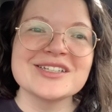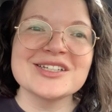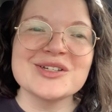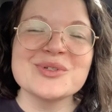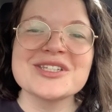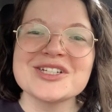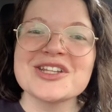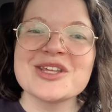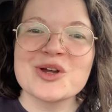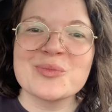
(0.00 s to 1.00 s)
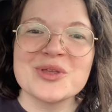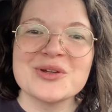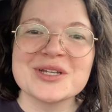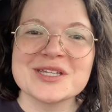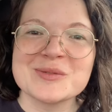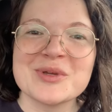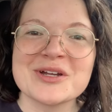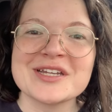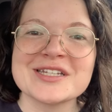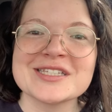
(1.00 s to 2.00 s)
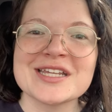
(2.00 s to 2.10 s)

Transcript: it was such a therapeutic experience,